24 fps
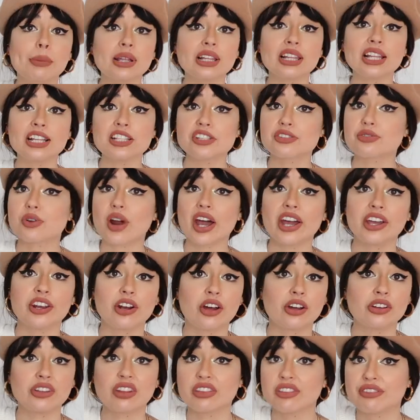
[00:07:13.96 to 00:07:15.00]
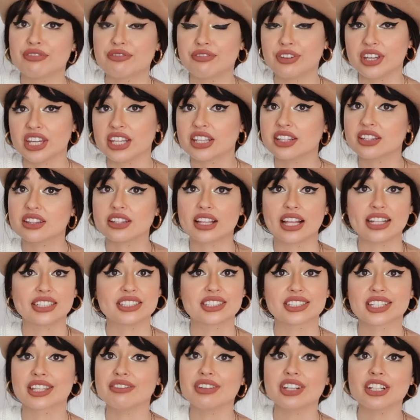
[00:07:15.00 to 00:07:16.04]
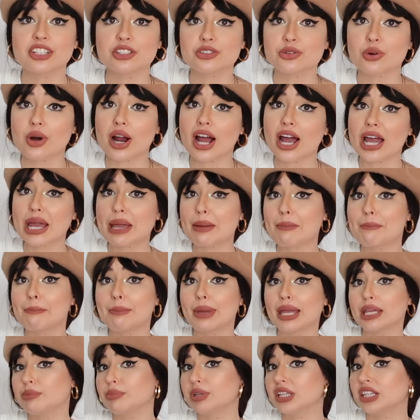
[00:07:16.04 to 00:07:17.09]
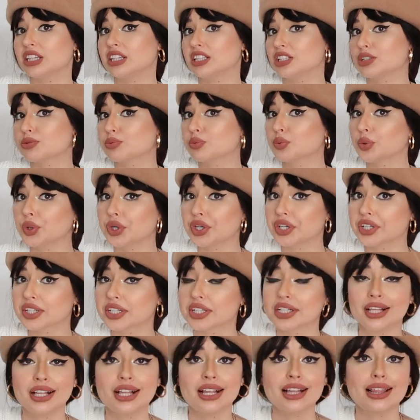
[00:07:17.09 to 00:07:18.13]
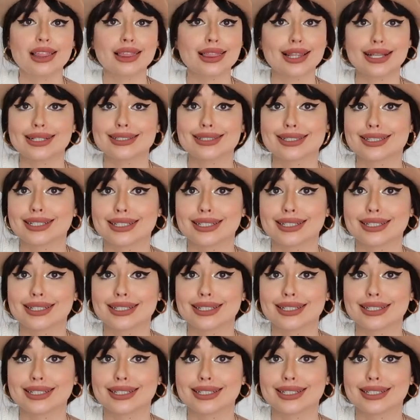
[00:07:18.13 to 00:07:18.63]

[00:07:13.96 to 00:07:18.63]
But let's try it on the feet, let's give it a try, maybe this work, let's